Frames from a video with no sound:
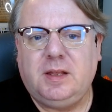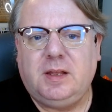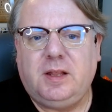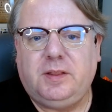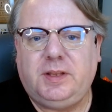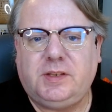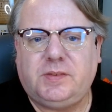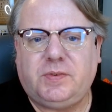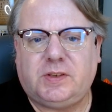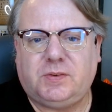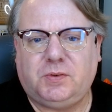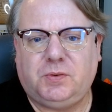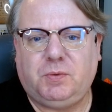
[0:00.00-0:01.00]
These
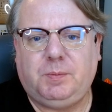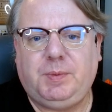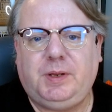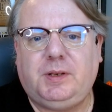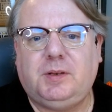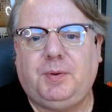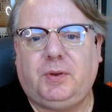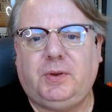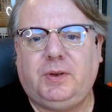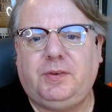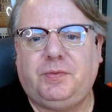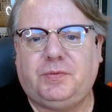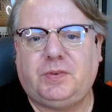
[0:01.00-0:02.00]
vessels would be deployed
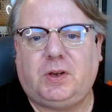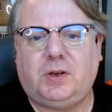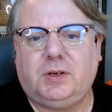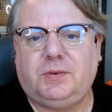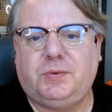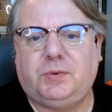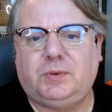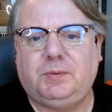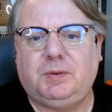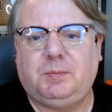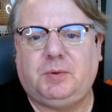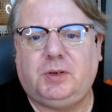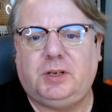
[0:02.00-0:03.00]
far from the
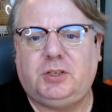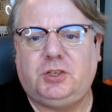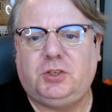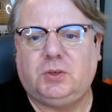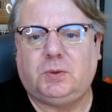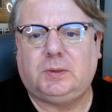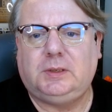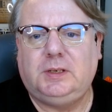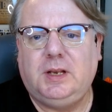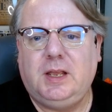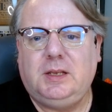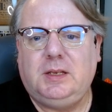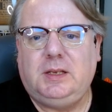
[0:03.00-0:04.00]
British shore
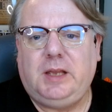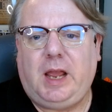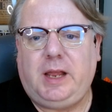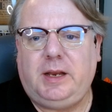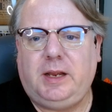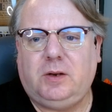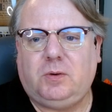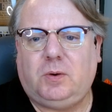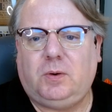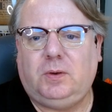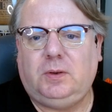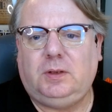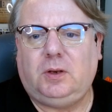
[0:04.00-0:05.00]
and had
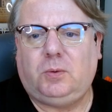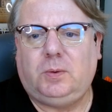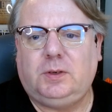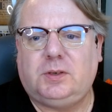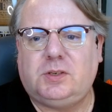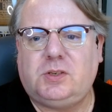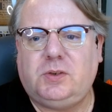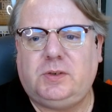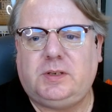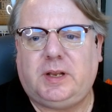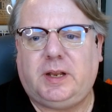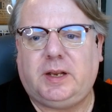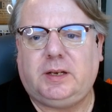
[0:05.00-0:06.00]
orders to
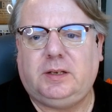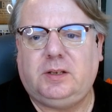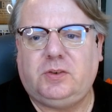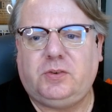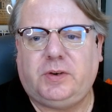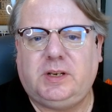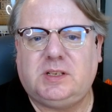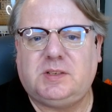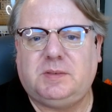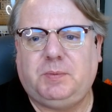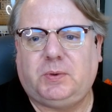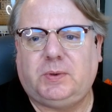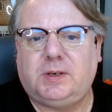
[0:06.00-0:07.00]
attack the
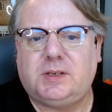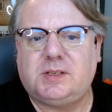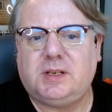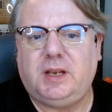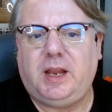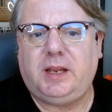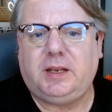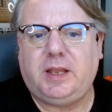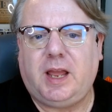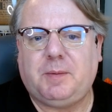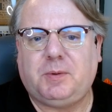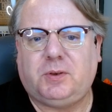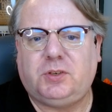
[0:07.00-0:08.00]
transports and
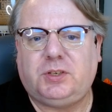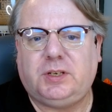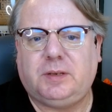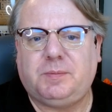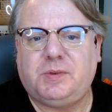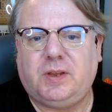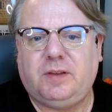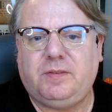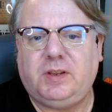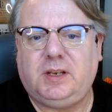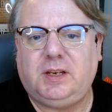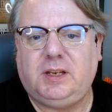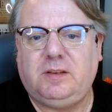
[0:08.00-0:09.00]
capital ships of
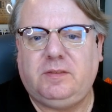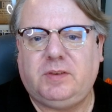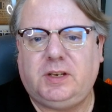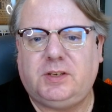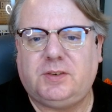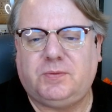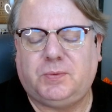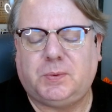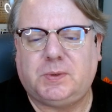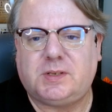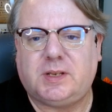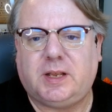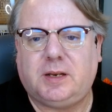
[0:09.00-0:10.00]
any invasion
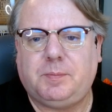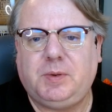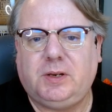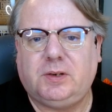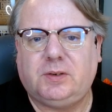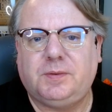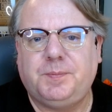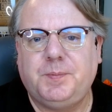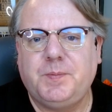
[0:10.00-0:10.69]
force that appeared.